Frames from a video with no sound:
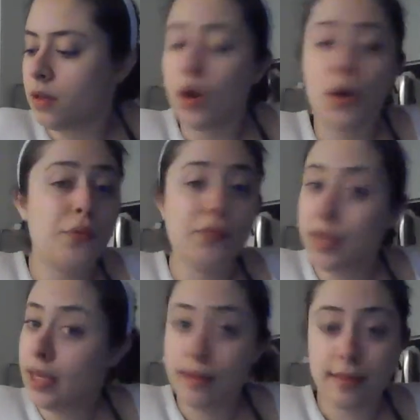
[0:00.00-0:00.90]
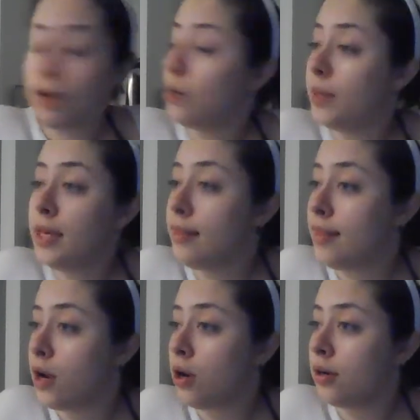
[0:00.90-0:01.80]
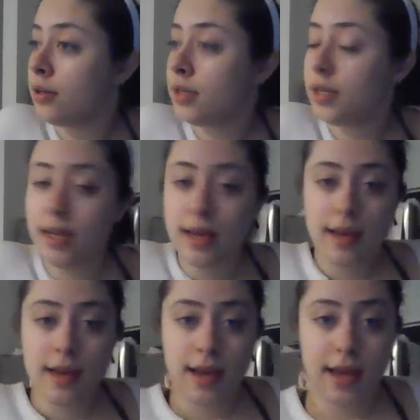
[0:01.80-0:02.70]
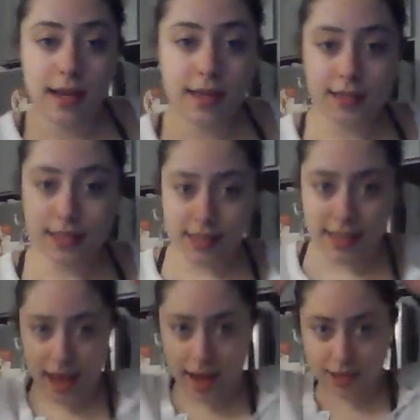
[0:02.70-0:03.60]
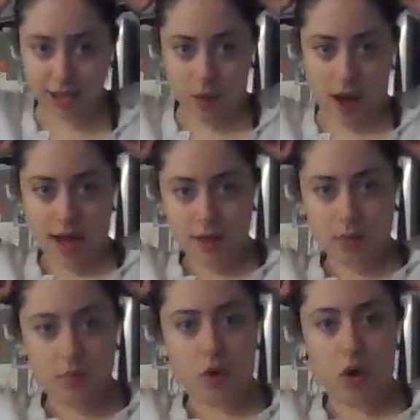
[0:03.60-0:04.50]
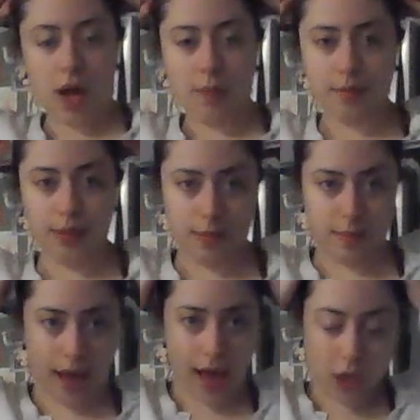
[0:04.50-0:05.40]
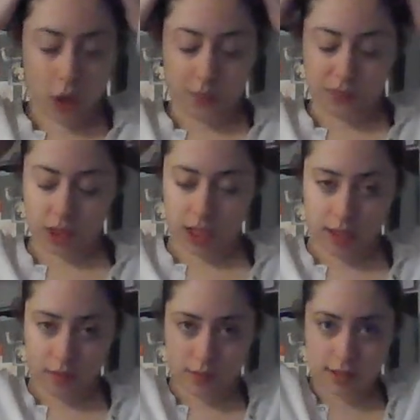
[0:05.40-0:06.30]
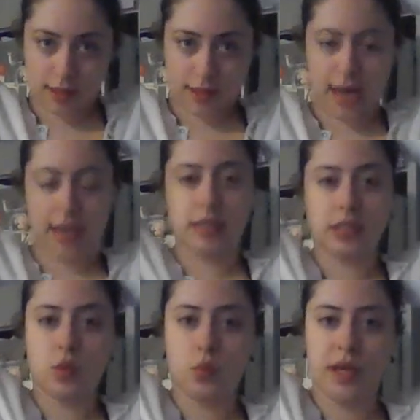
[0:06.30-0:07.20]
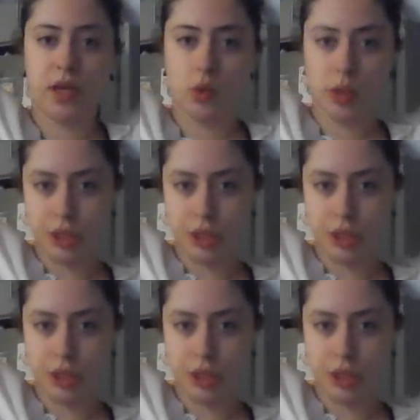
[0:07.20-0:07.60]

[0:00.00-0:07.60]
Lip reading: Hopefully that'll be in there. And yeah, so I will probably be back, hopefully, within the next week or